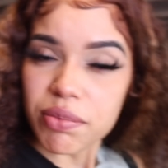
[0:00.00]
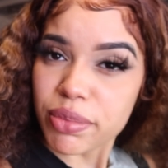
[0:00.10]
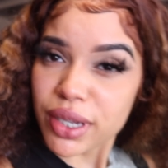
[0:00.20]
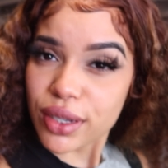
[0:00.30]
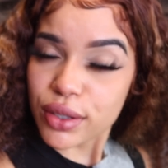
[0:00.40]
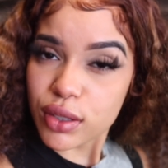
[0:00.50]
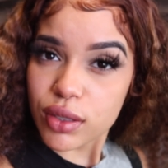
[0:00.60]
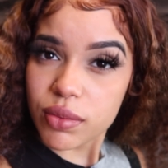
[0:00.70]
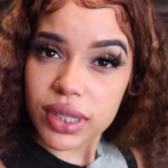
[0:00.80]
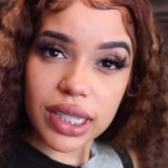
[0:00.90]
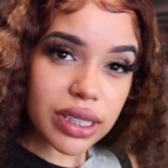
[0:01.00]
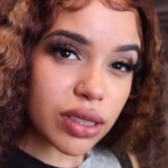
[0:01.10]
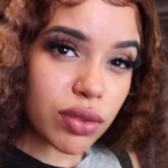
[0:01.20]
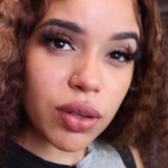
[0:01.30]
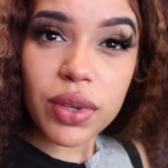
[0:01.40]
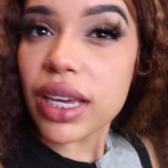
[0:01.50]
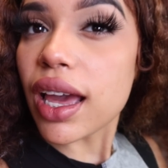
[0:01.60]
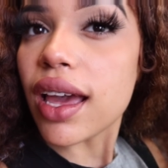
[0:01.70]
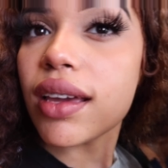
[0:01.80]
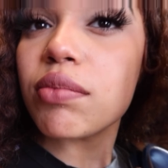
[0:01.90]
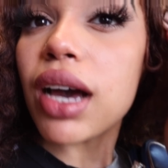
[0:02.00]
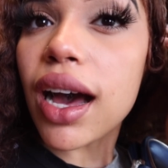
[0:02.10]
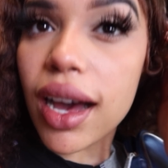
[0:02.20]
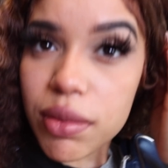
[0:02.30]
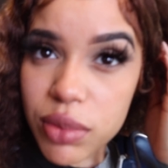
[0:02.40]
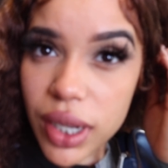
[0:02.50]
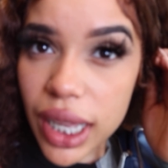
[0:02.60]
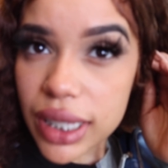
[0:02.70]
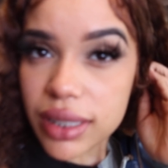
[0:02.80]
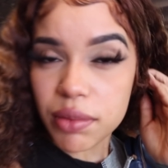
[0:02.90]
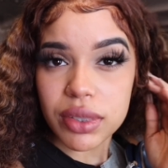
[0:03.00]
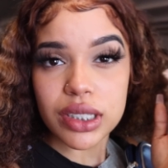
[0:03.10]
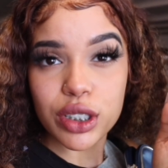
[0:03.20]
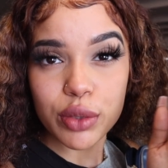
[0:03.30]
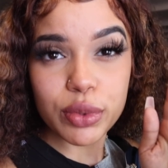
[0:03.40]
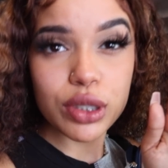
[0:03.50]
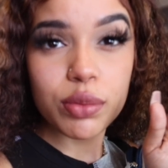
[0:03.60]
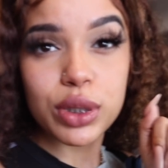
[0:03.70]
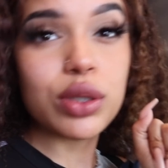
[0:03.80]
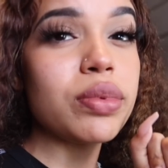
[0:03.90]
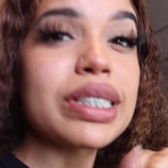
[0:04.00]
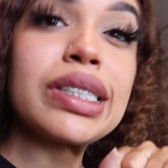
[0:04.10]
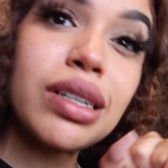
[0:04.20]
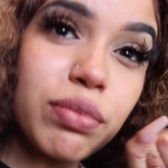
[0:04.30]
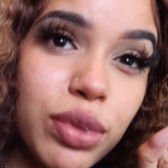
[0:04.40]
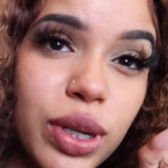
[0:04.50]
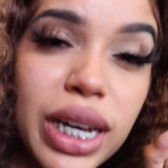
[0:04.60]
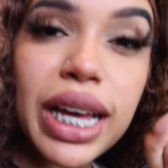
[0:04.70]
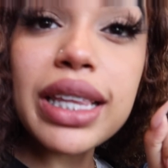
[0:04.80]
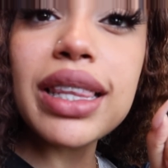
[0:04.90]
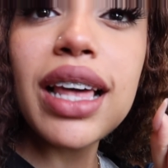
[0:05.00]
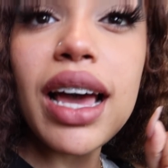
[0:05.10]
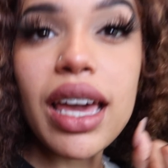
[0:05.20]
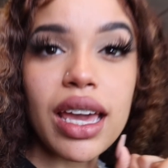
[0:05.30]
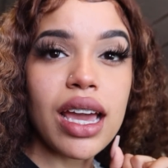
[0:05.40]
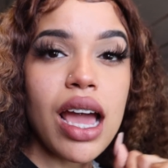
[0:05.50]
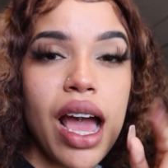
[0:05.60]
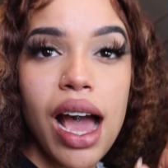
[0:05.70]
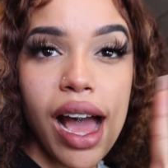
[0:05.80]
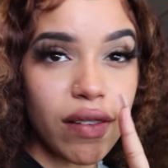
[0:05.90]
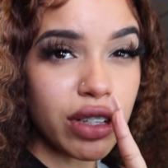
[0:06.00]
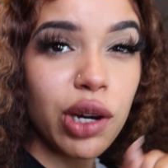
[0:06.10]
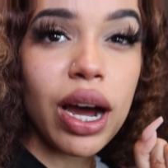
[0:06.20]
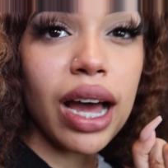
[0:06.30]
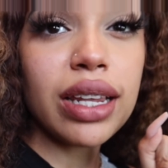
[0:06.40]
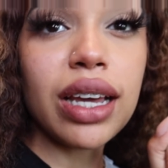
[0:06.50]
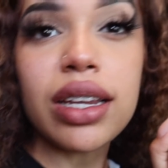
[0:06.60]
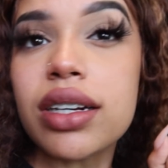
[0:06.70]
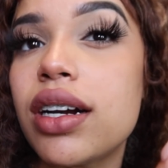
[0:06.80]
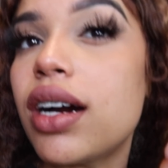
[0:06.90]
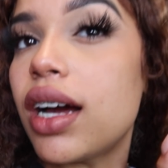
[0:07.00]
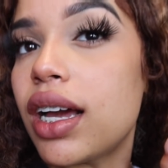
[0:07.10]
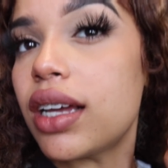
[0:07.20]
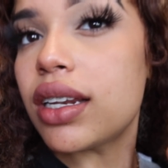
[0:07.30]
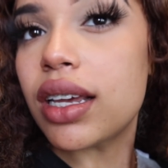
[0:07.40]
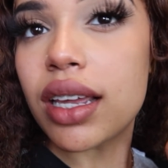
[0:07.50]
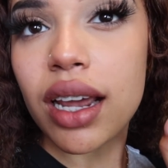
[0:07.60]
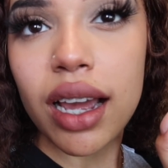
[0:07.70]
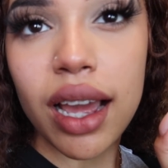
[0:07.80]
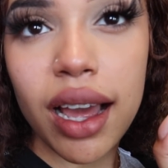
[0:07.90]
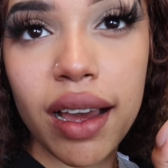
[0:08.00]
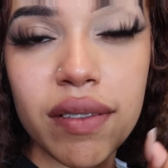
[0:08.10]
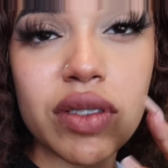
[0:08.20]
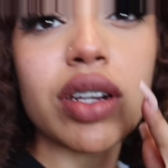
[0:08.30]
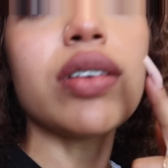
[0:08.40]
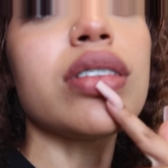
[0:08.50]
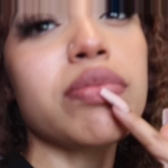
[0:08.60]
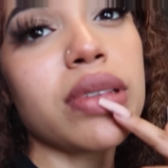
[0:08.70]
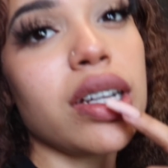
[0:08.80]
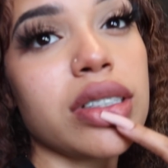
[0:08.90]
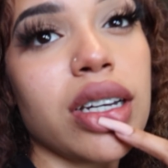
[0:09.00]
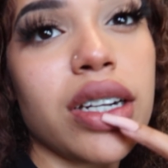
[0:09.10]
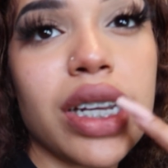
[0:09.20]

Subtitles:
Boom, this is what we came up with. Something super simple and light. I have no highlighter on and I have no lip gloss on or